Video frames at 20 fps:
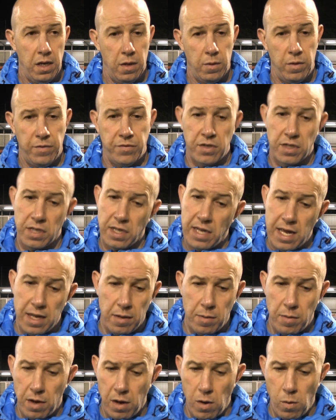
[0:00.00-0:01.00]
we've just let
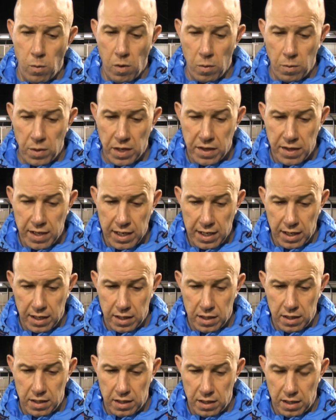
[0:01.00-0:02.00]
them know what we think,
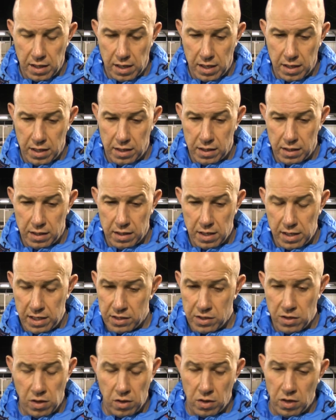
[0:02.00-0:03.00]
and
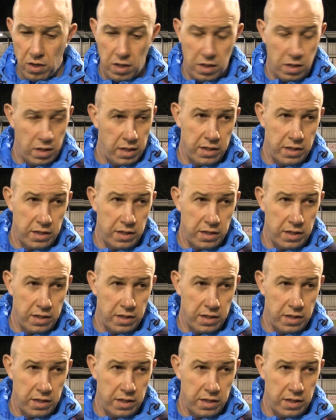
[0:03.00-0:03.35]
it's not good.